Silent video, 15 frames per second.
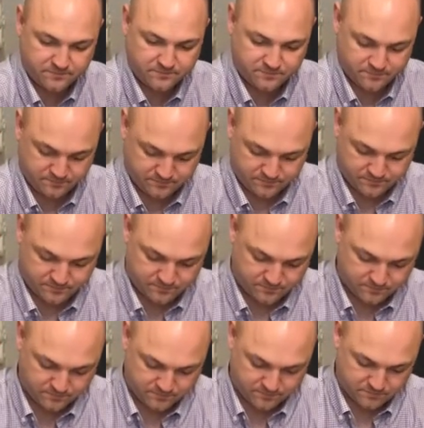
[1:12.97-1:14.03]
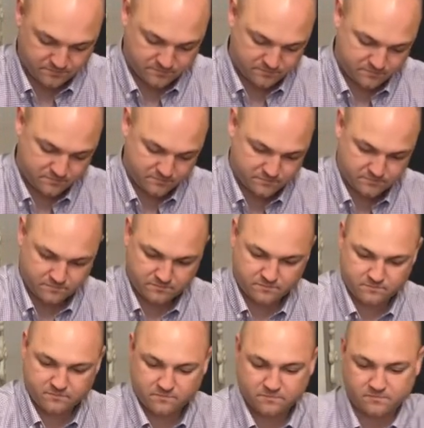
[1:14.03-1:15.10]

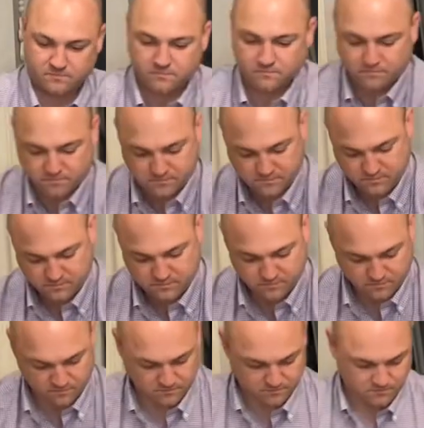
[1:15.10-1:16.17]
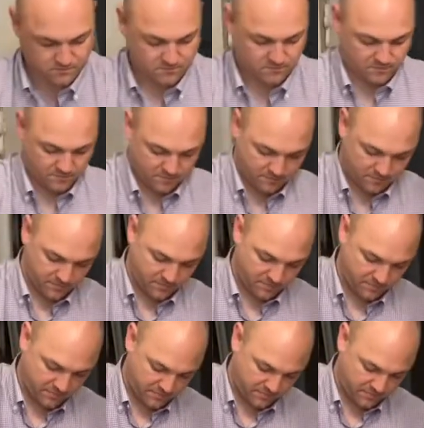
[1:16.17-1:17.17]
(silence)